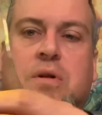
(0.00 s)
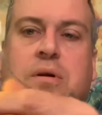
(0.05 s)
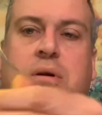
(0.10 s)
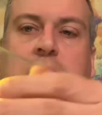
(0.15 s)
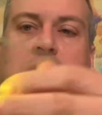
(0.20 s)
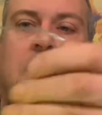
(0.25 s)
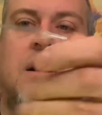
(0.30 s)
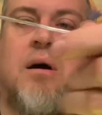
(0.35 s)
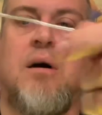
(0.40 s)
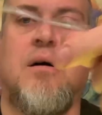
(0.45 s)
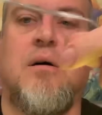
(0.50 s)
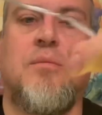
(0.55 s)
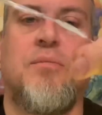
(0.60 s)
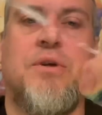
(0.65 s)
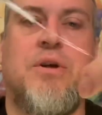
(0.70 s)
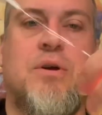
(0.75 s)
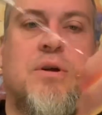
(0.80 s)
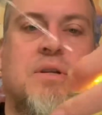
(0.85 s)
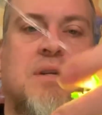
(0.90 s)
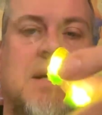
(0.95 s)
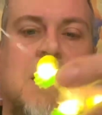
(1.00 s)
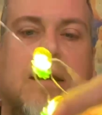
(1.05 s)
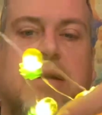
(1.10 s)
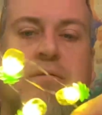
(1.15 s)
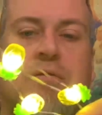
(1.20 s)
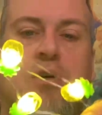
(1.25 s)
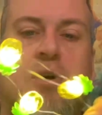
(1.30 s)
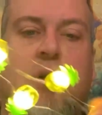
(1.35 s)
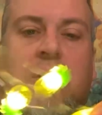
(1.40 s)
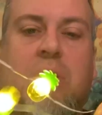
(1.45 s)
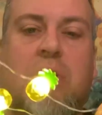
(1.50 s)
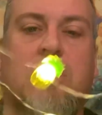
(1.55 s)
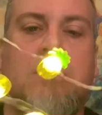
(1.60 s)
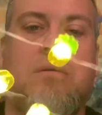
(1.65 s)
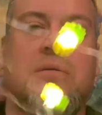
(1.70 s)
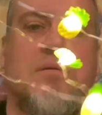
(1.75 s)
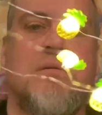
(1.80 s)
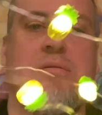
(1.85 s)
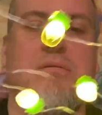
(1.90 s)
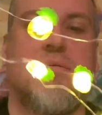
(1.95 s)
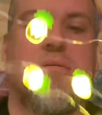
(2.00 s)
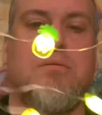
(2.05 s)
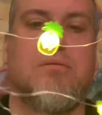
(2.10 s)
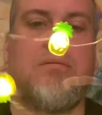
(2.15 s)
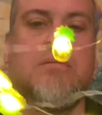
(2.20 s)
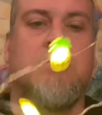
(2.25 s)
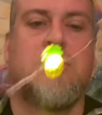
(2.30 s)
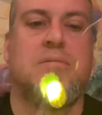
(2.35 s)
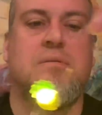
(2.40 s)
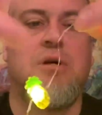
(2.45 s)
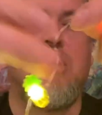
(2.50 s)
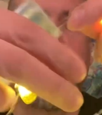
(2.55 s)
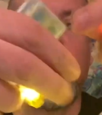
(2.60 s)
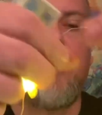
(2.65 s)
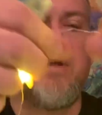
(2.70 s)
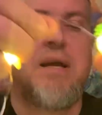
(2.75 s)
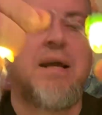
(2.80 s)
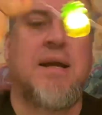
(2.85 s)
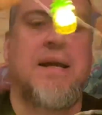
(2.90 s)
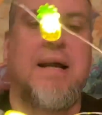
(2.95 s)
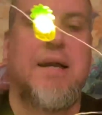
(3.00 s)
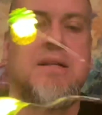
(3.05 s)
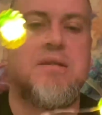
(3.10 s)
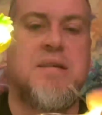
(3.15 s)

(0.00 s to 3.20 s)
um, they're kind of all, oh, they got kind of